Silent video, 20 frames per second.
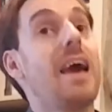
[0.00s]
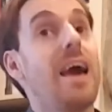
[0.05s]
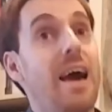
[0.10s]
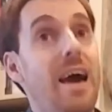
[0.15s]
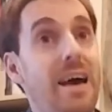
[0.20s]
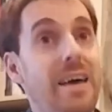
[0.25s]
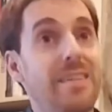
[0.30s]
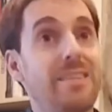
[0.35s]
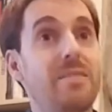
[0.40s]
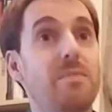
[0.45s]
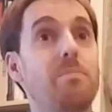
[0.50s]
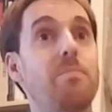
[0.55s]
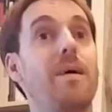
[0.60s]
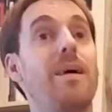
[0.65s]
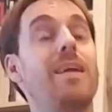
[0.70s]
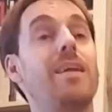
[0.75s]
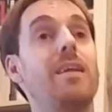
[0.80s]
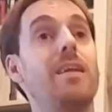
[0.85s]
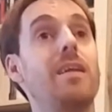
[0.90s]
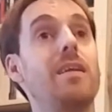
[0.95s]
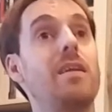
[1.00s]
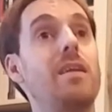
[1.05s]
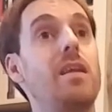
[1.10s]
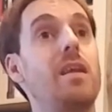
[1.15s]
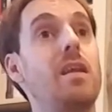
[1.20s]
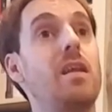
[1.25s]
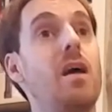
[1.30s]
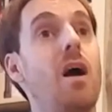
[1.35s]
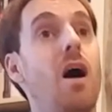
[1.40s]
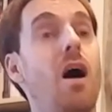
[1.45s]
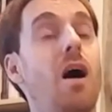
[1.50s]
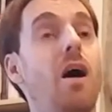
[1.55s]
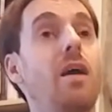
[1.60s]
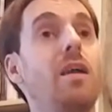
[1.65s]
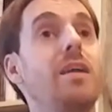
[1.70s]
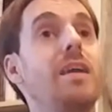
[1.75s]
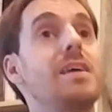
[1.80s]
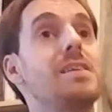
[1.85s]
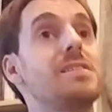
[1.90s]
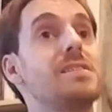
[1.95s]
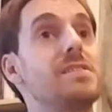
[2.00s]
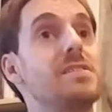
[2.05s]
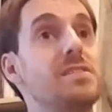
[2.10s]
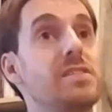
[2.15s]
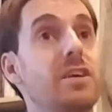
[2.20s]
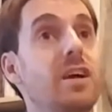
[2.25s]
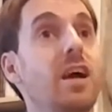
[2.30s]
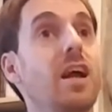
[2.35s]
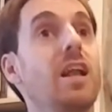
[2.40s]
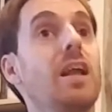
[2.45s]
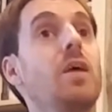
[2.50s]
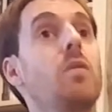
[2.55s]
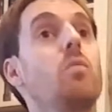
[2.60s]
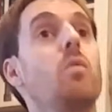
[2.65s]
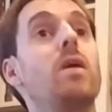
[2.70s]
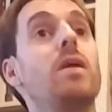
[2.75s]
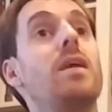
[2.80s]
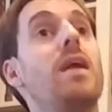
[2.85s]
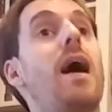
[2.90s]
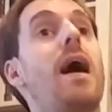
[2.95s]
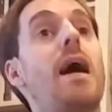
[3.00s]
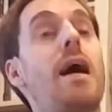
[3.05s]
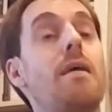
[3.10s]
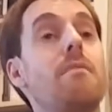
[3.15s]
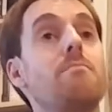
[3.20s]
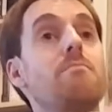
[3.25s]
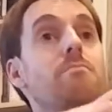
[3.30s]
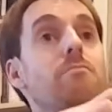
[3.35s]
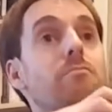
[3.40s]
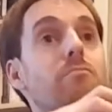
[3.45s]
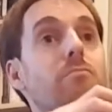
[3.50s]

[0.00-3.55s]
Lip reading: Yes, but not necessarily when I'm